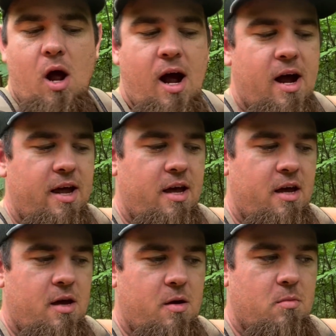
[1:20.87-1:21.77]
I
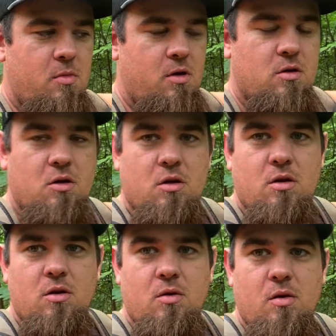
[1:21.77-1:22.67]
am
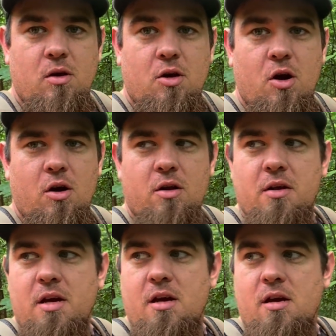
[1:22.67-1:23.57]

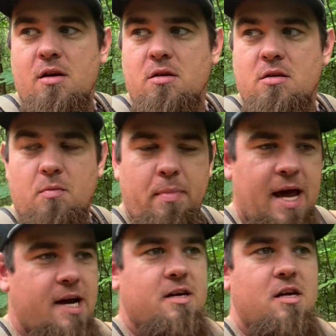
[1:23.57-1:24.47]
currently
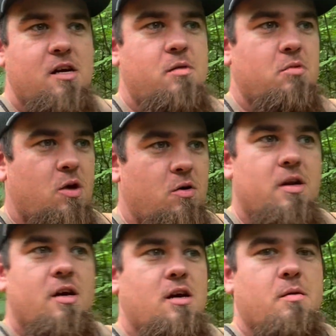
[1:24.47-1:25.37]
packed up, loaded
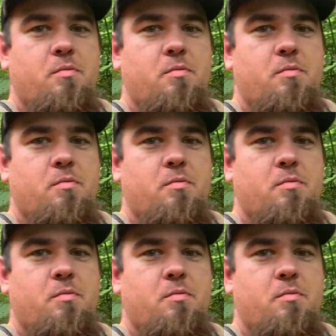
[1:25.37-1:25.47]
up.